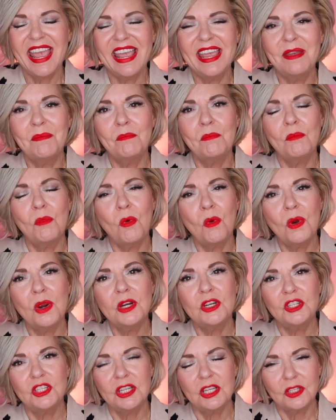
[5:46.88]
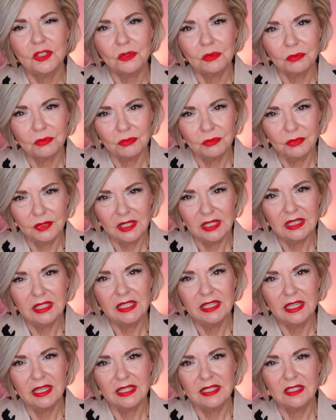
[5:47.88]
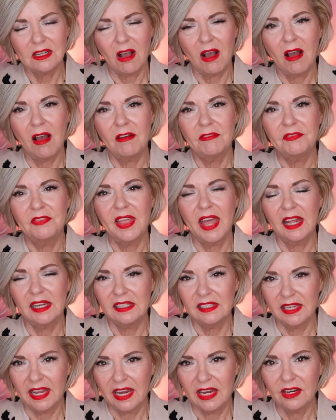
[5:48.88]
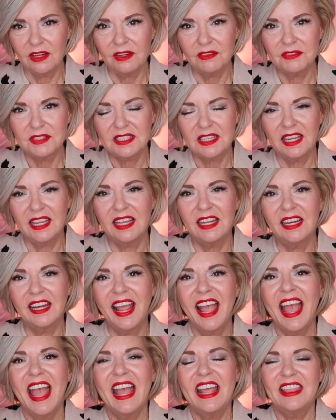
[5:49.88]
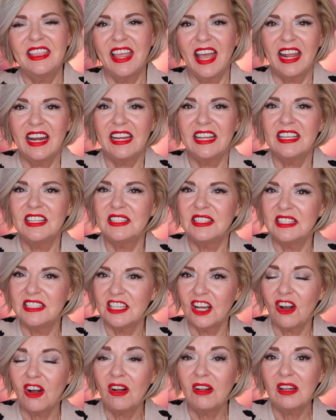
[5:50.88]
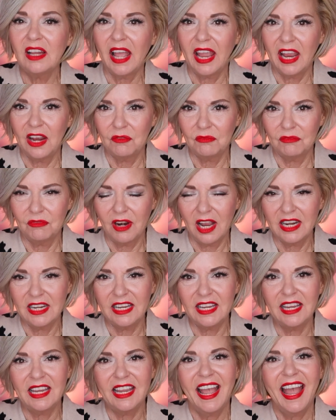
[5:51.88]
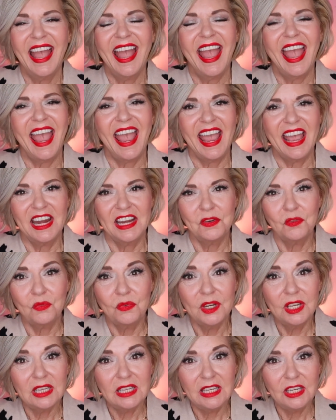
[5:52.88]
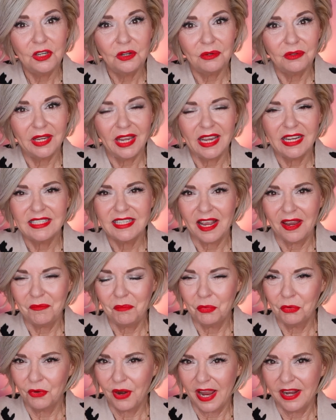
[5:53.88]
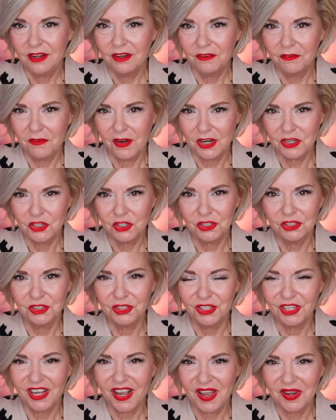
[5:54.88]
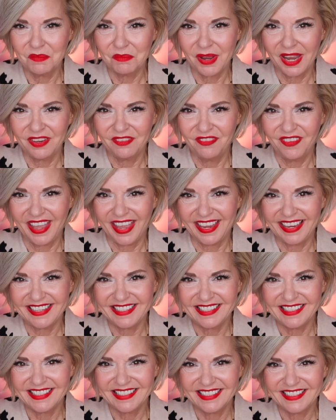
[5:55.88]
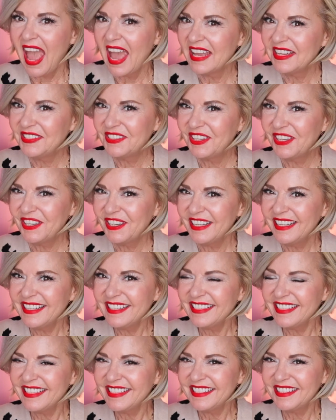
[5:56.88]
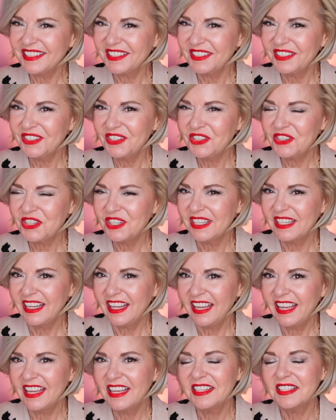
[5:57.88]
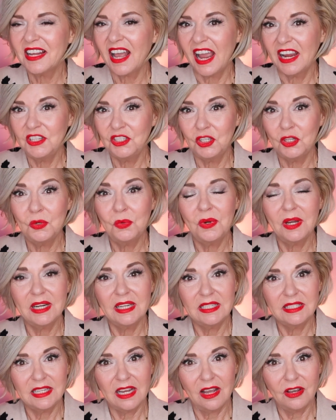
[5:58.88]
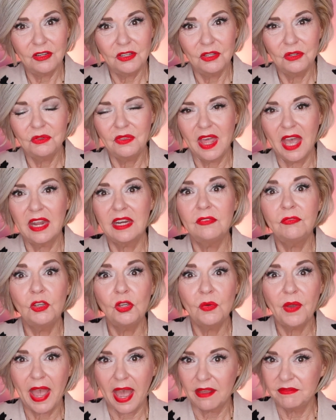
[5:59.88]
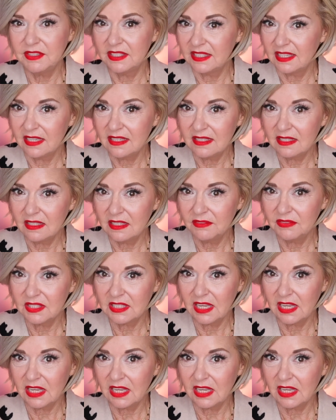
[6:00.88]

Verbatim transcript: It more just really gets off that layer of skin that is dull and ruddy and really creates a brighter, fresher look on my face. As good as this solution is, I do want to tell you that if you have sensitive